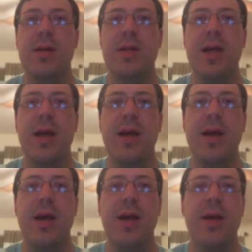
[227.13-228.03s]
Say a
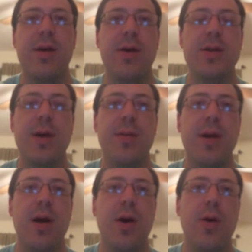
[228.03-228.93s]
kid grows up
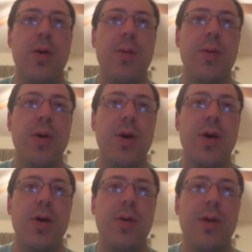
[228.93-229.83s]
in a home
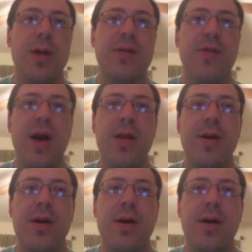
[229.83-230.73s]
where his
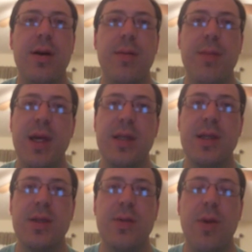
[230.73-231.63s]
father beats
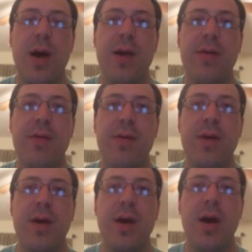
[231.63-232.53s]
his wife.
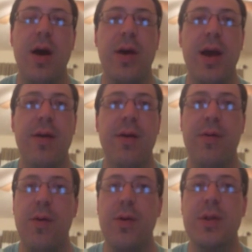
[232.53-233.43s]
Okay,
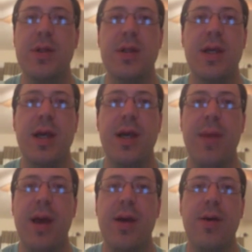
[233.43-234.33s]
of course, this kid
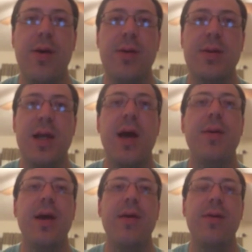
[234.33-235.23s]
may grow up and say,
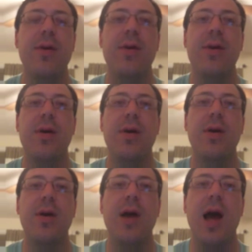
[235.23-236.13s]

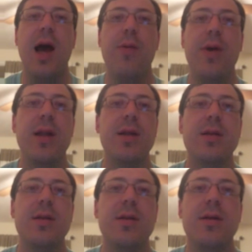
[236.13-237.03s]
I
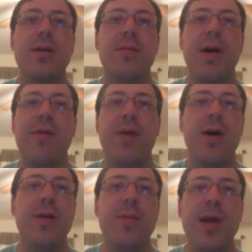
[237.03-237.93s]
witnessed my
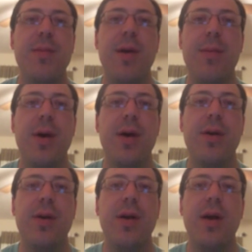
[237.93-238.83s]
father beat my
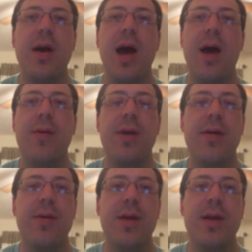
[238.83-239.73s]
mother. I will
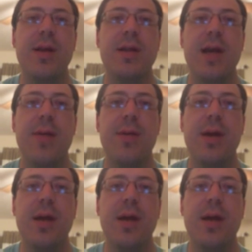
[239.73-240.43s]
never let this happen